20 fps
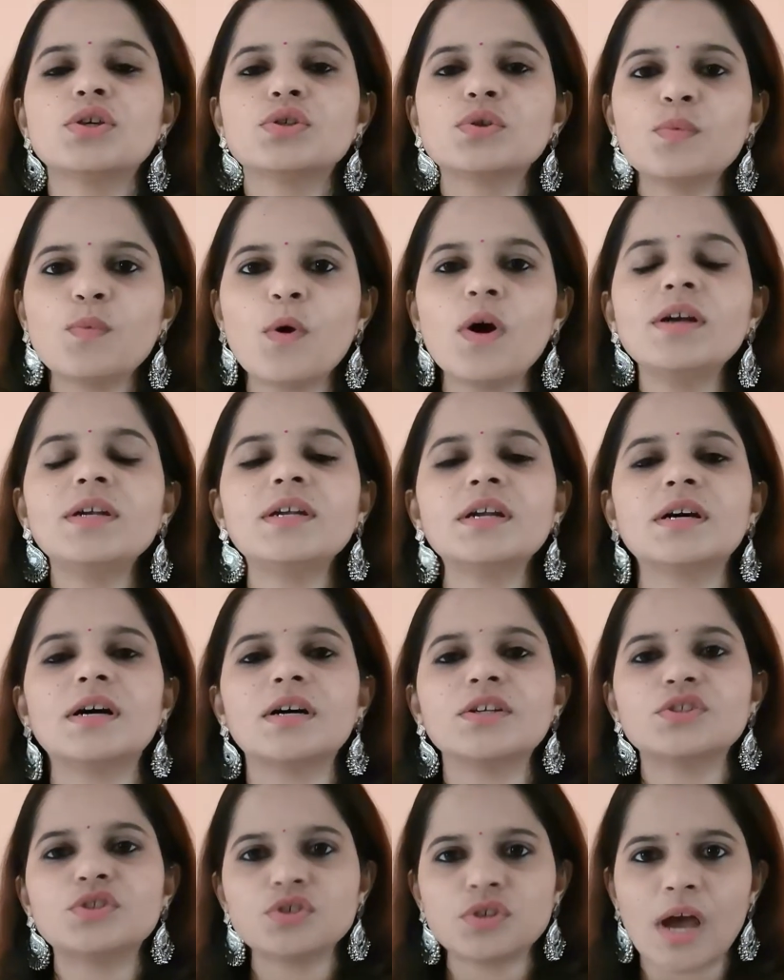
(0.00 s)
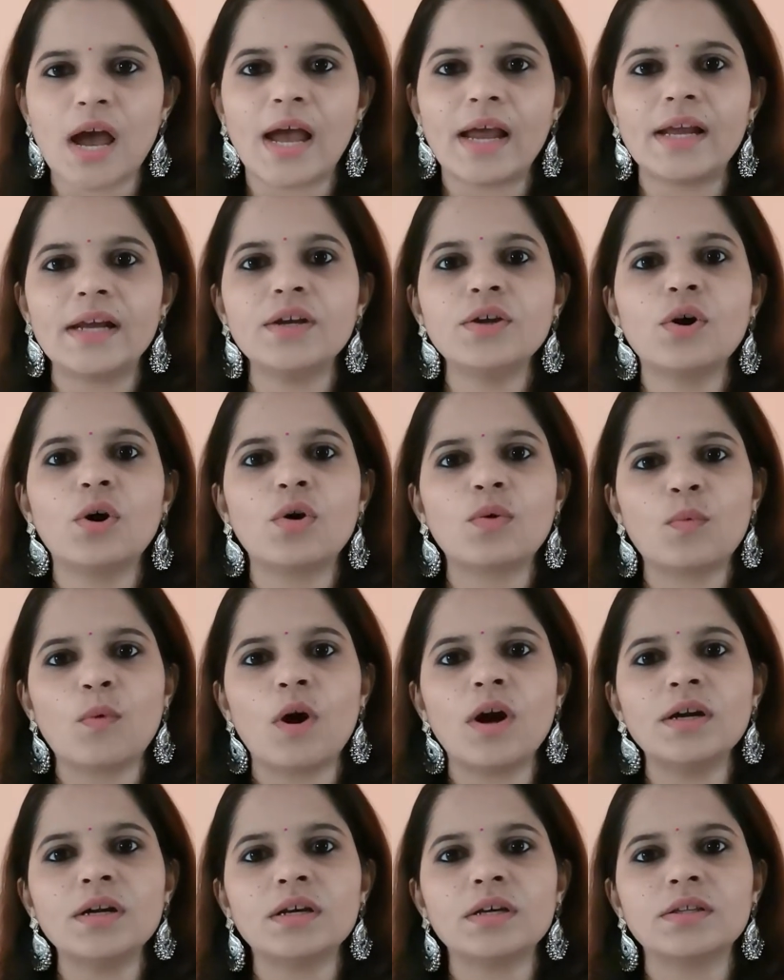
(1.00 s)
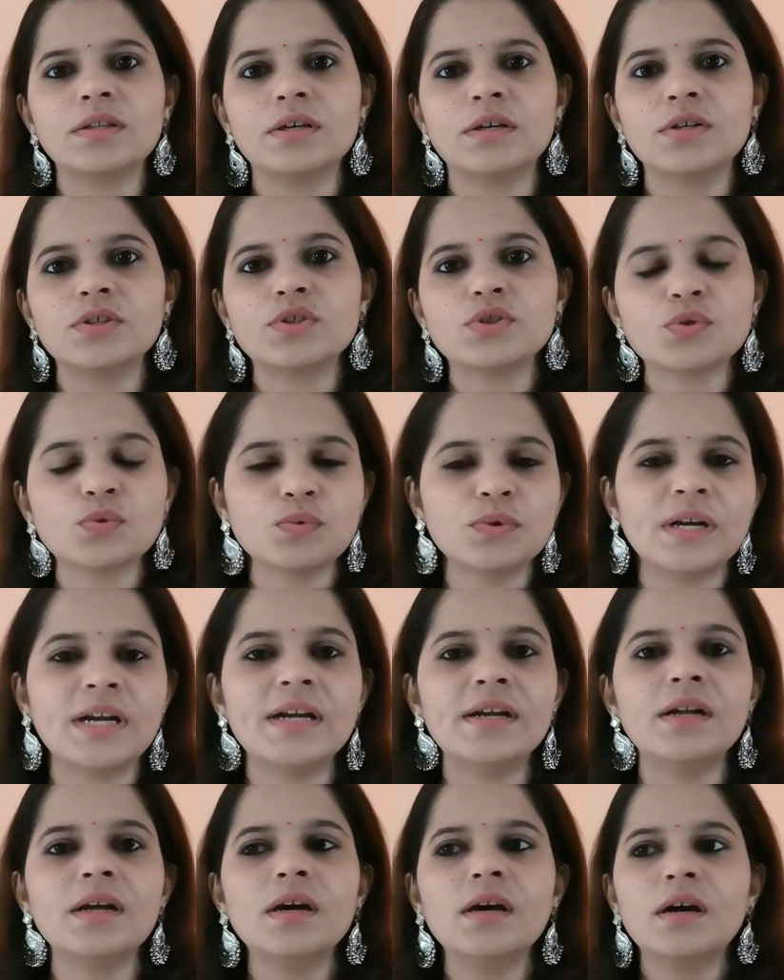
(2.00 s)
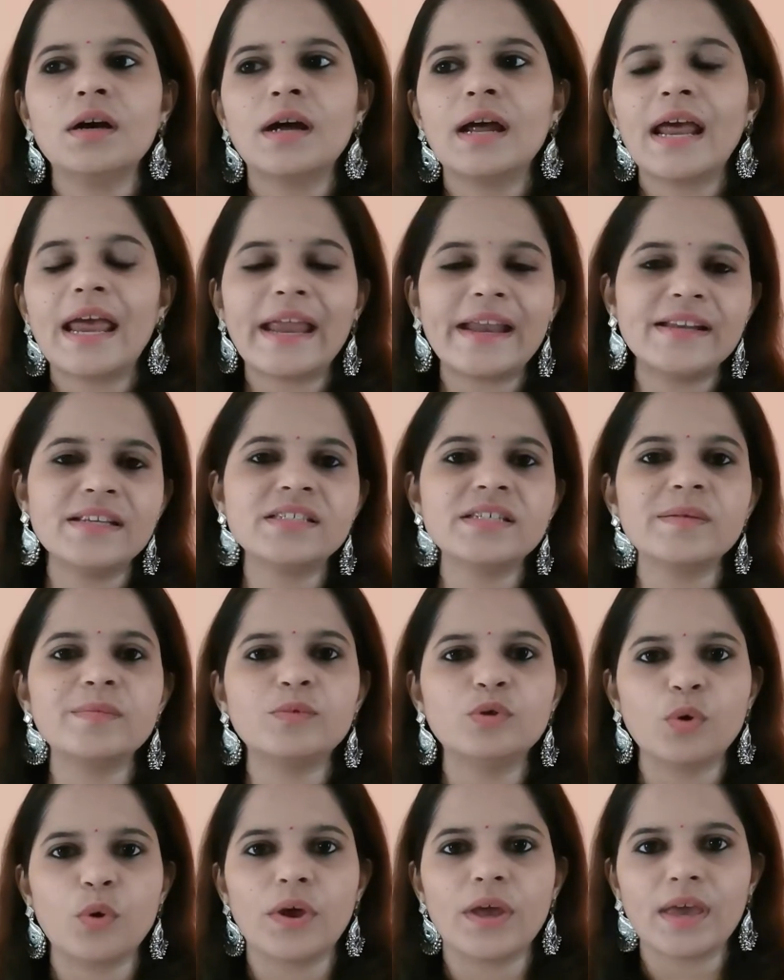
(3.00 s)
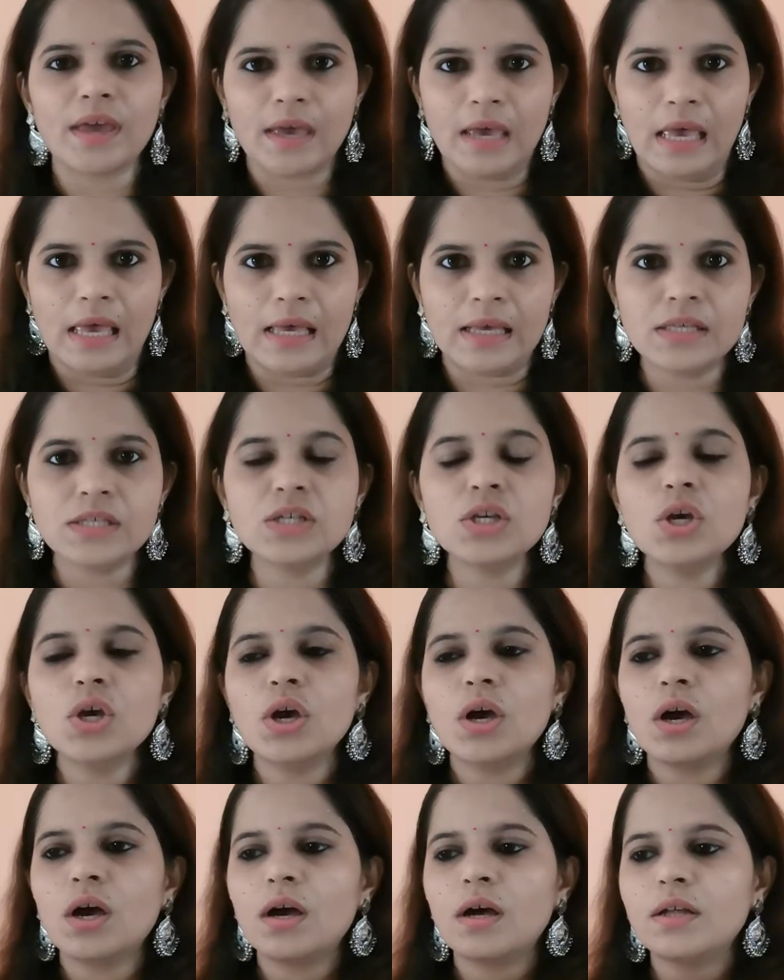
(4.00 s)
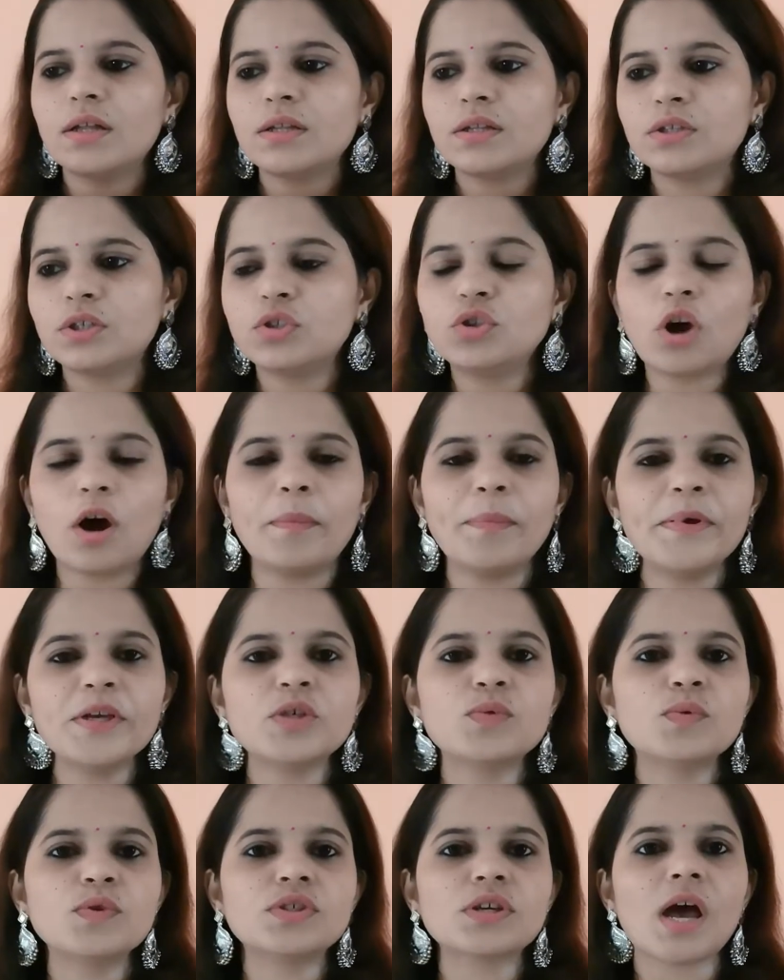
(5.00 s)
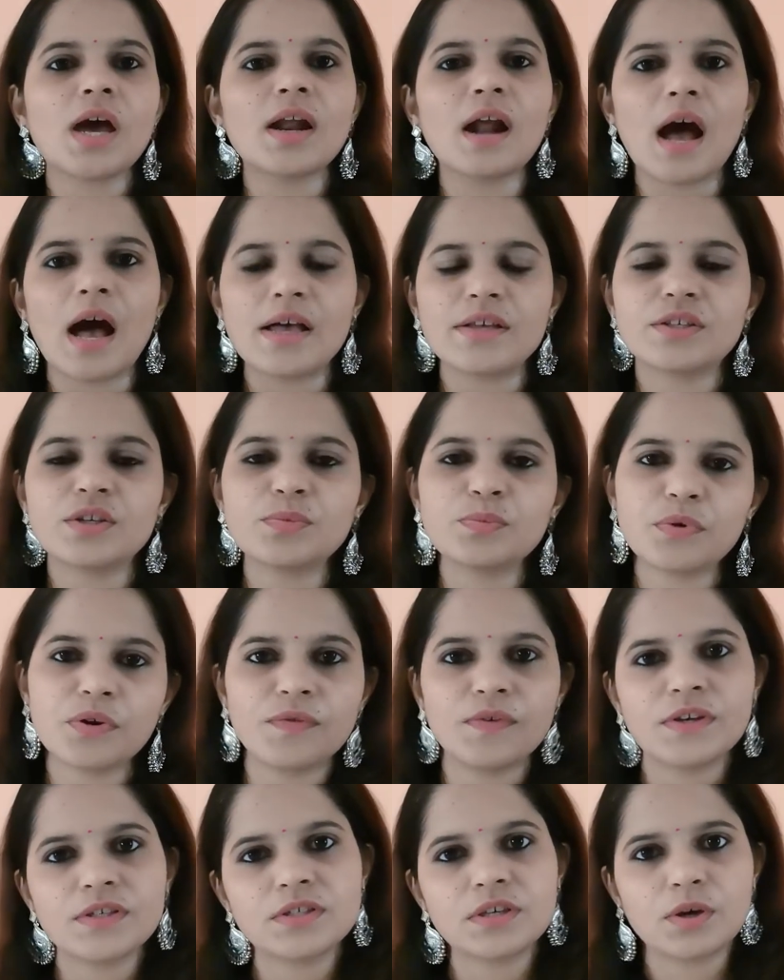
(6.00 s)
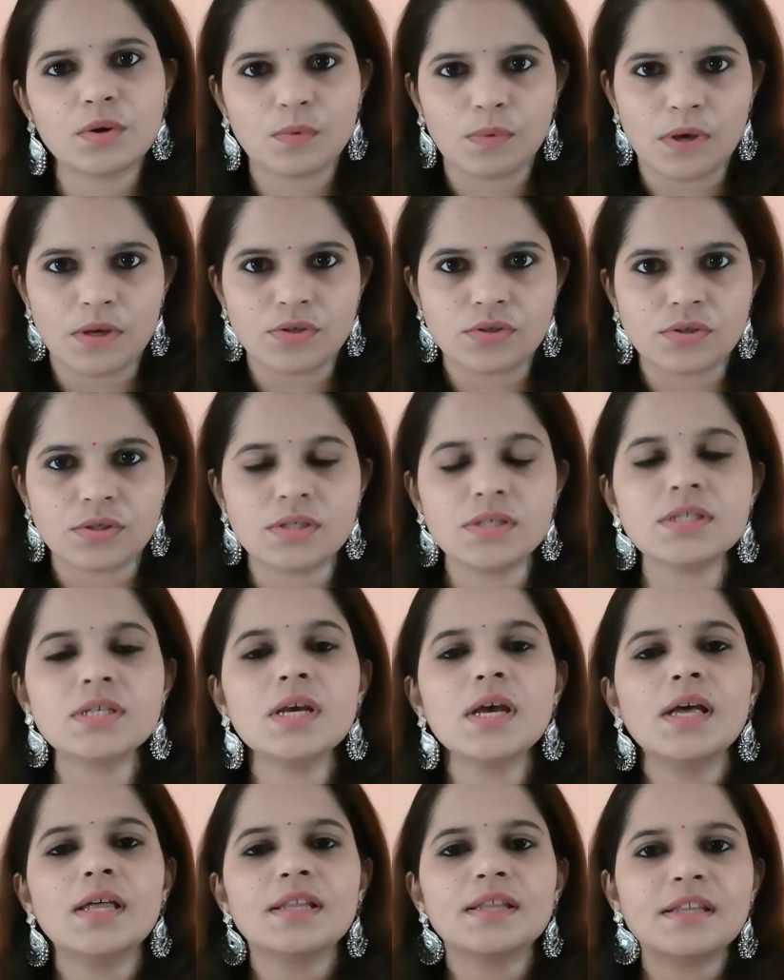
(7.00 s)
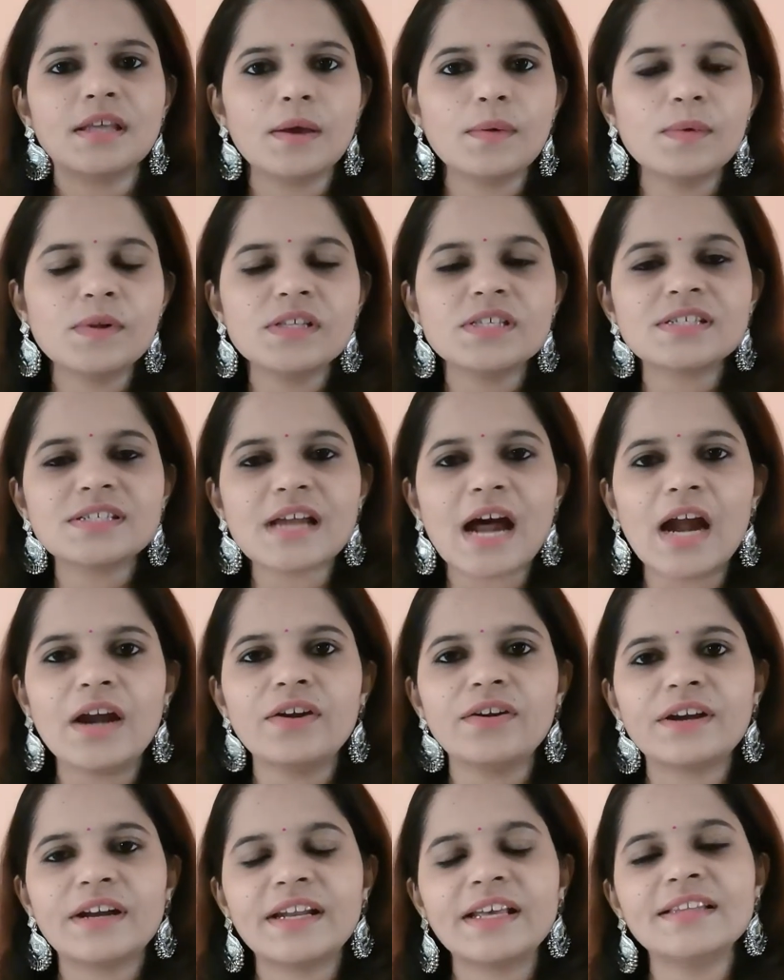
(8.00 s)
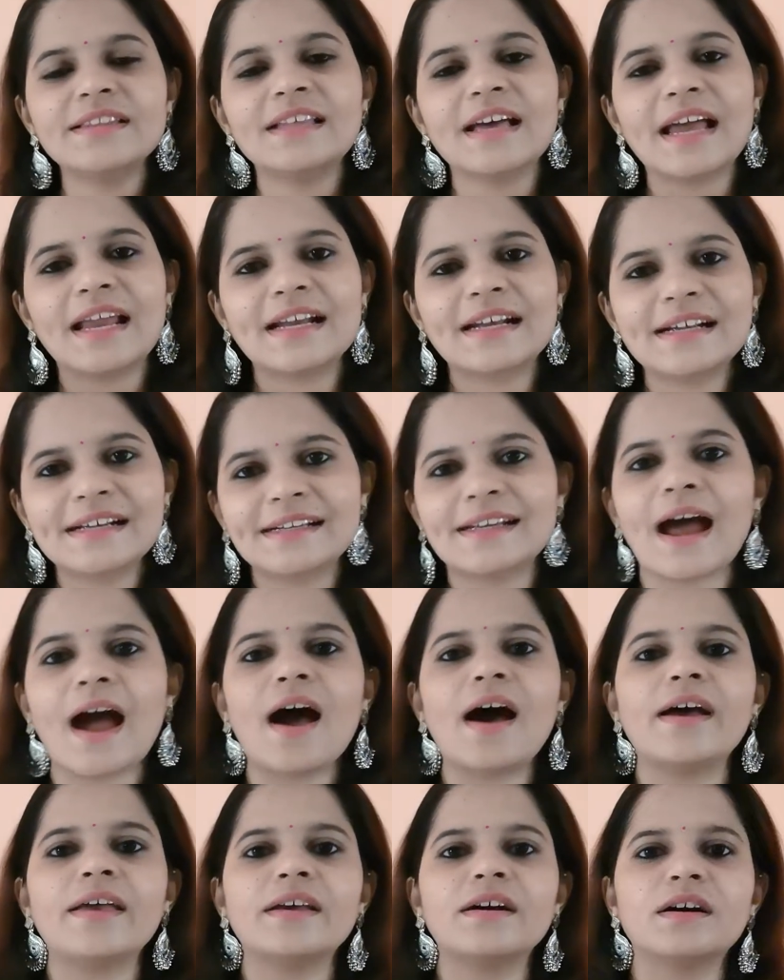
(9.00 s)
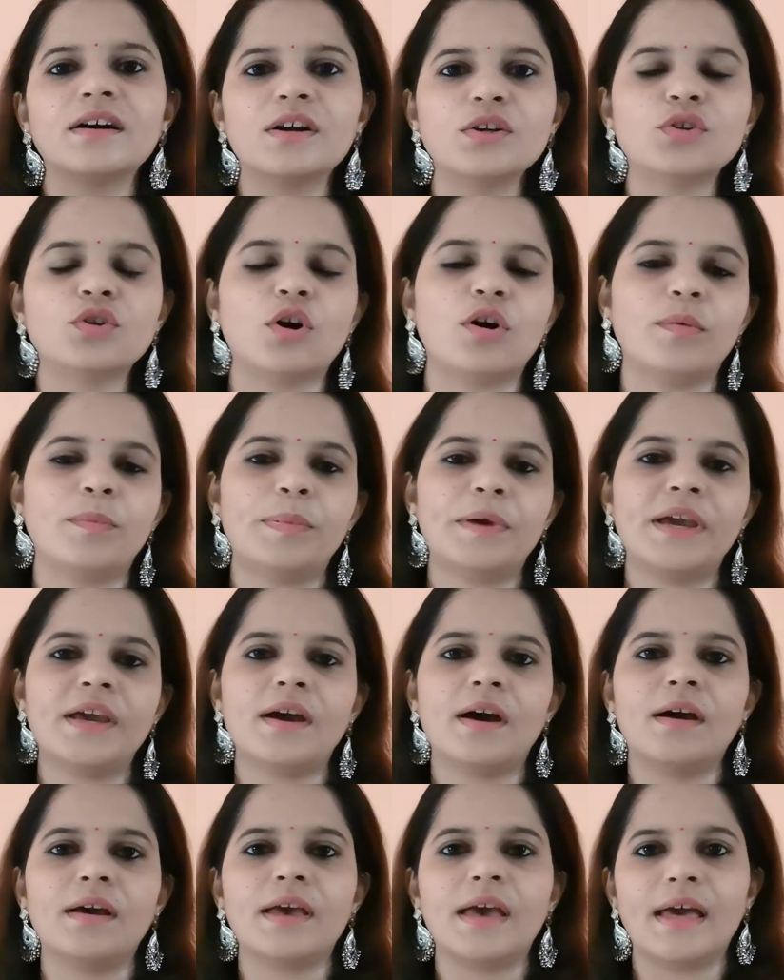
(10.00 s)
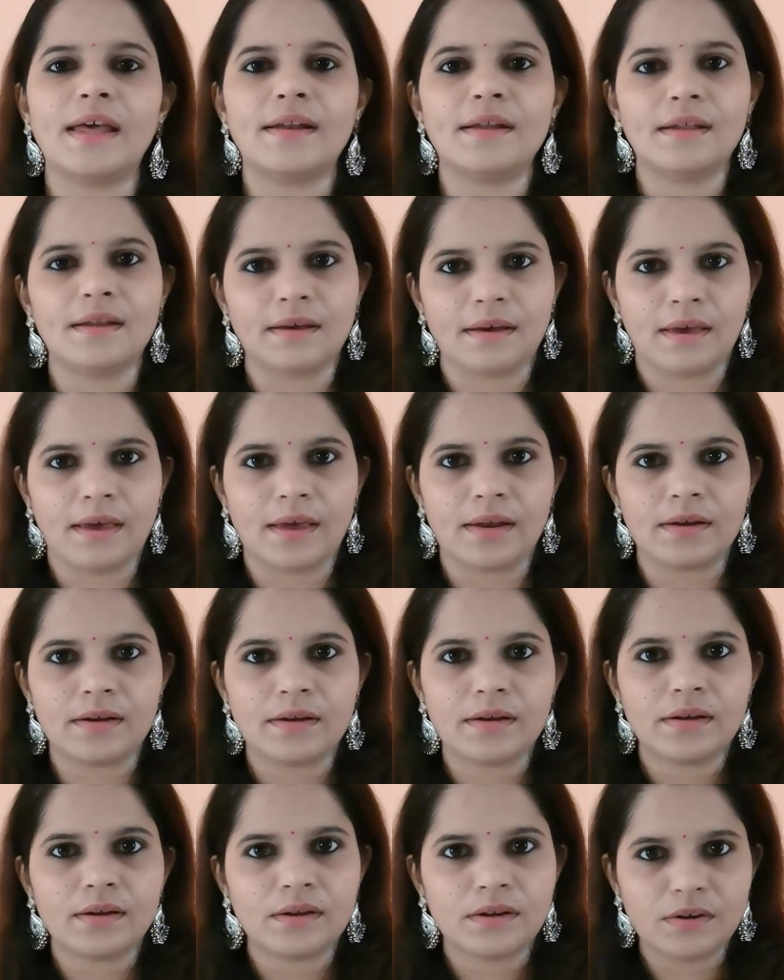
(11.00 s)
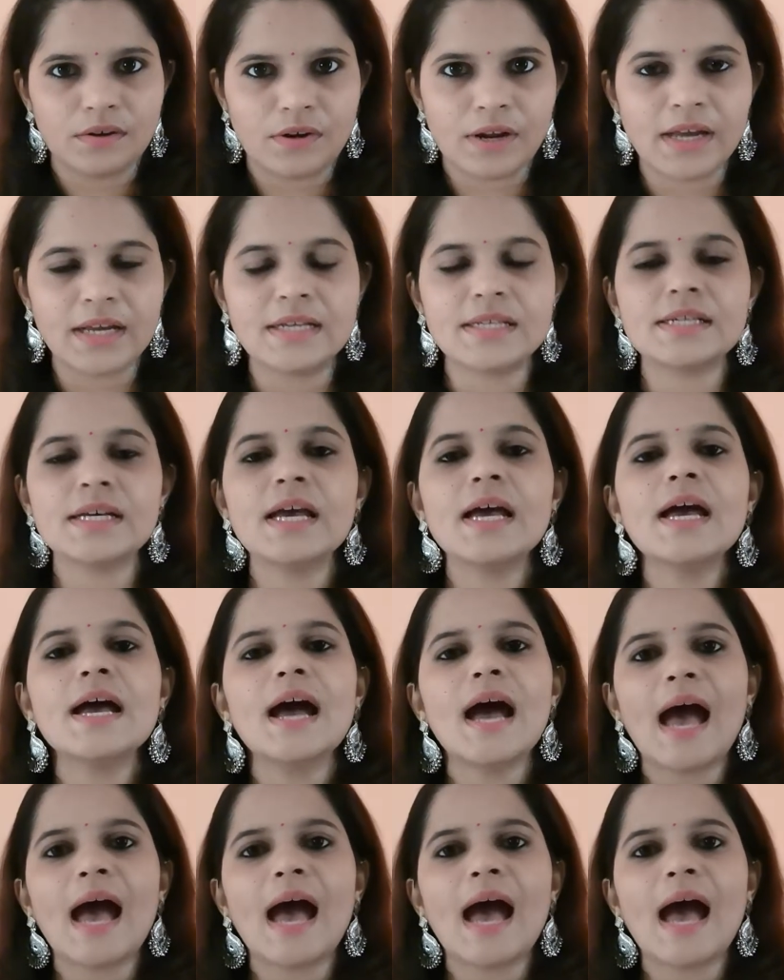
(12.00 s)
So what a child or what the student ends up doing is, the topics which are asked in previous year questions, they will start reading the entire topic again and again, right?